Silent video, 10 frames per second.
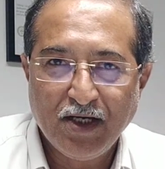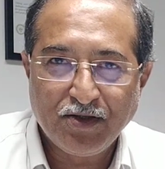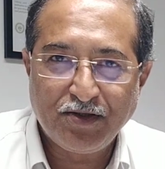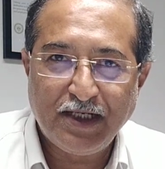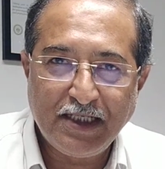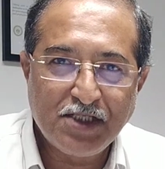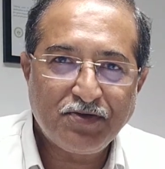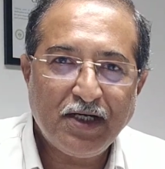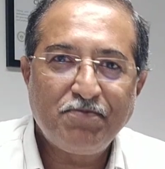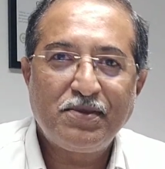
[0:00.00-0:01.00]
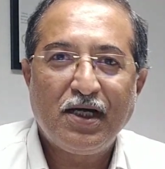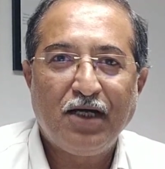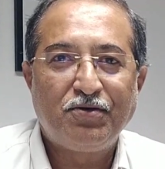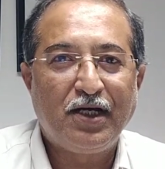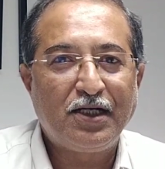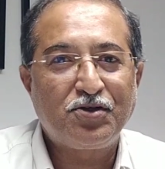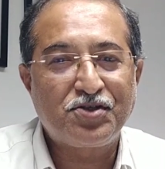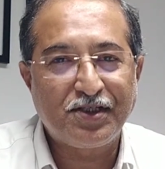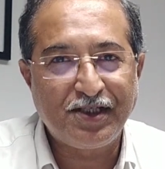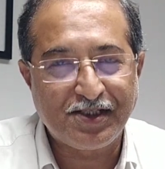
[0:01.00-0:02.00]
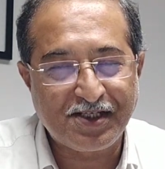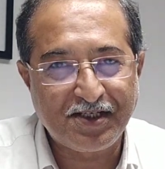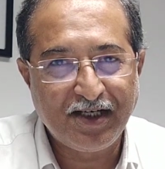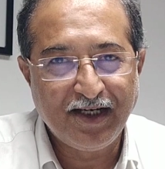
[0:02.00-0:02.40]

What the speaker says: So that is why I would like to suggest